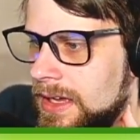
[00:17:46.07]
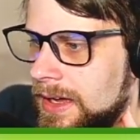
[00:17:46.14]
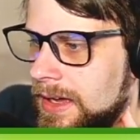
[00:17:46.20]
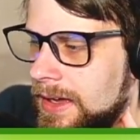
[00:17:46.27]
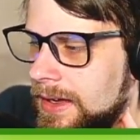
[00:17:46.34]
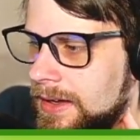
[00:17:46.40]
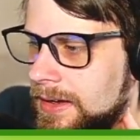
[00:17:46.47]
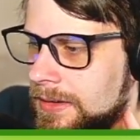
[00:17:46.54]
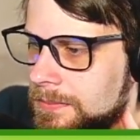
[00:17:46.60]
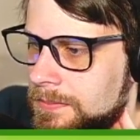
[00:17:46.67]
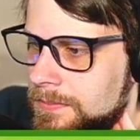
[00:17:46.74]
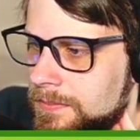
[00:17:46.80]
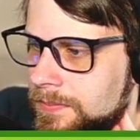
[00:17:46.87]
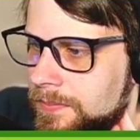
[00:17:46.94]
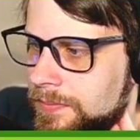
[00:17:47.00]
All
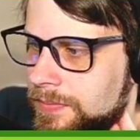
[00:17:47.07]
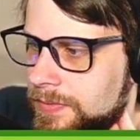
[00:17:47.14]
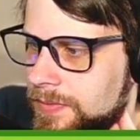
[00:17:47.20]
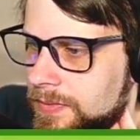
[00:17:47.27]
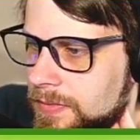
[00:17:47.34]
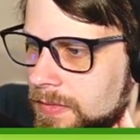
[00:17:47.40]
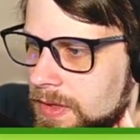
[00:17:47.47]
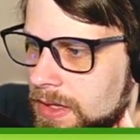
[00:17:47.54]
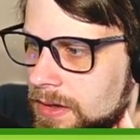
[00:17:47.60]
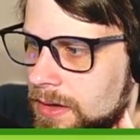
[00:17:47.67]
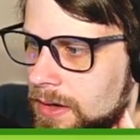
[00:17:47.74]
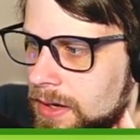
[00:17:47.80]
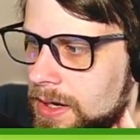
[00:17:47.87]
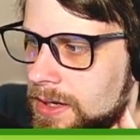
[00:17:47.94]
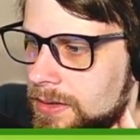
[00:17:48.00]

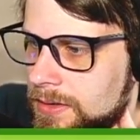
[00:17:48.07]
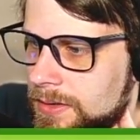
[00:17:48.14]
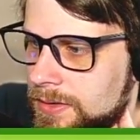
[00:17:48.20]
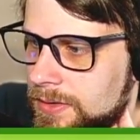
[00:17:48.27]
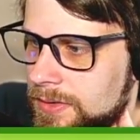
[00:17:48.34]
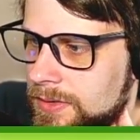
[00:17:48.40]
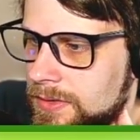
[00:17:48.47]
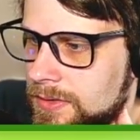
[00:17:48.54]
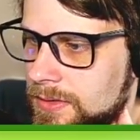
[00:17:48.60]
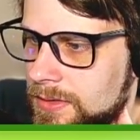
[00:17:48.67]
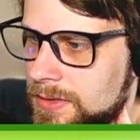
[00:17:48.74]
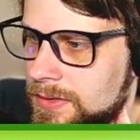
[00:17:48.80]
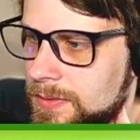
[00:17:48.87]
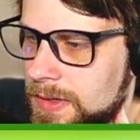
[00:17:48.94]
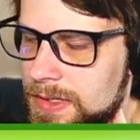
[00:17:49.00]
right,
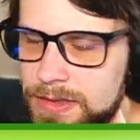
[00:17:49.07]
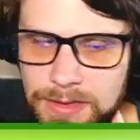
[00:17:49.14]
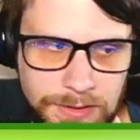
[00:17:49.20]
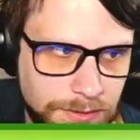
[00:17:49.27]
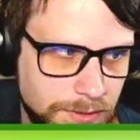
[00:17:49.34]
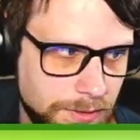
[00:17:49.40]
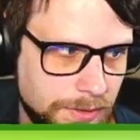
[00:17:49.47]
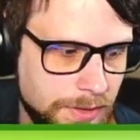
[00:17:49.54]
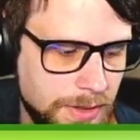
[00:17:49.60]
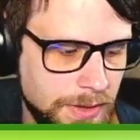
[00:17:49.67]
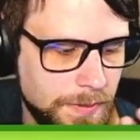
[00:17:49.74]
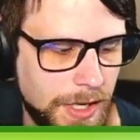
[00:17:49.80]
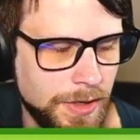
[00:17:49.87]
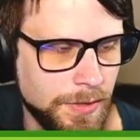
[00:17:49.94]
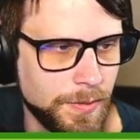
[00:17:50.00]
let's fight these little
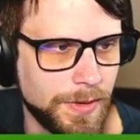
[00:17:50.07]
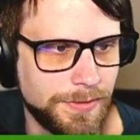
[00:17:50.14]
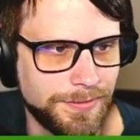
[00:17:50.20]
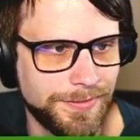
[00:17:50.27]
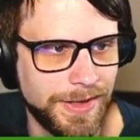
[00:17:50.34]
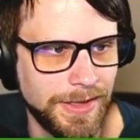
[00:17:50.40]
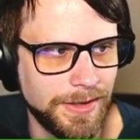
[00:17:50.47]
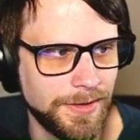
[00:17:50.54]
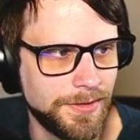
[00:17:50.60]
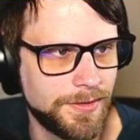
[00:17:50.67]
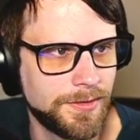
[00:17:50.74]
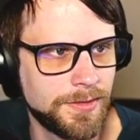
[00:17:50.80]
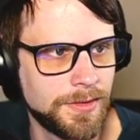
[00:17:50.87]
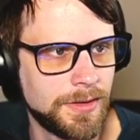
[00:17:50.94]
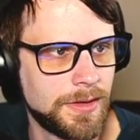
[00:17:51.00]
Team Aqua
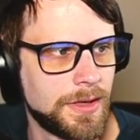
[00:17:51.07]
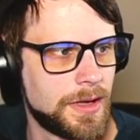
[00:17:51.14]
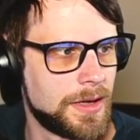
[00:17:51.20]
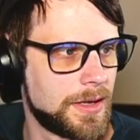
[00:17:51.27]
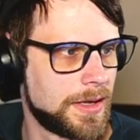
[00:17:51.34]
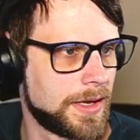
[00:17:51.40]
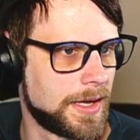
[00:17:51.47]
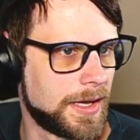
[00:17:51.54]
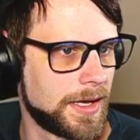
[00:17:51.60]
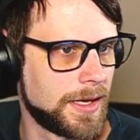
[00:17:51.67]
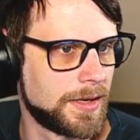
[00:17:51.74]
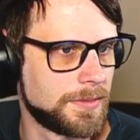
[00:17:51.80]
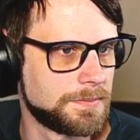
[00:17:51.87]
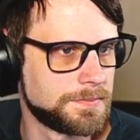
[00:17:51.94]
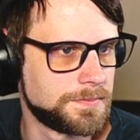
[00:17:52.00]
fellas.
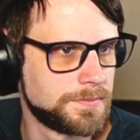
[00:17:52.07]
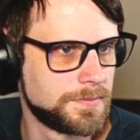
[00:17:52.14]
And